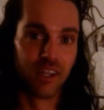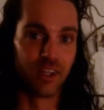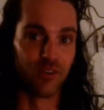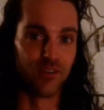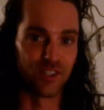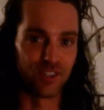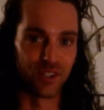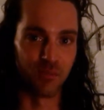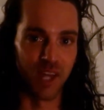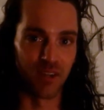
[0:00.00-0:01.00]
your
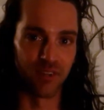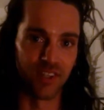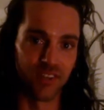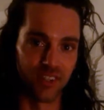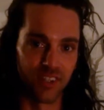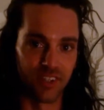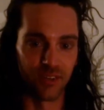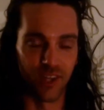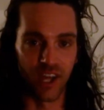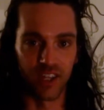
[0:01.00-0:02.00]
vision manifested into
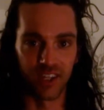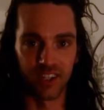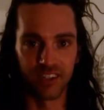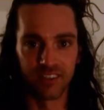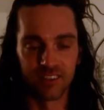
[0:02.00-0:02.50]
reality,